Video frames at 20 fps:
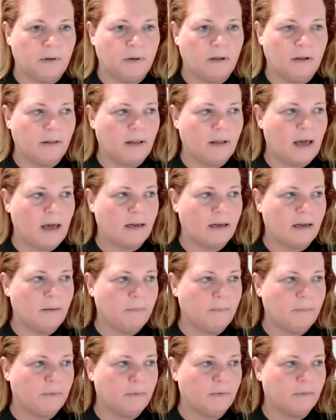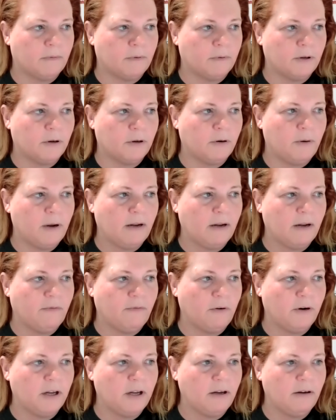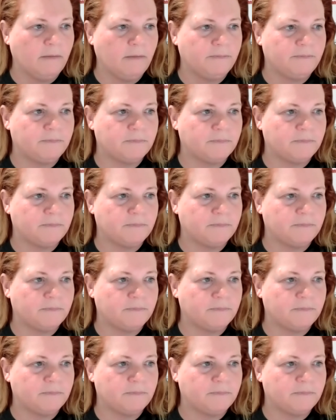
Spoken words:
pull that up real quick for you.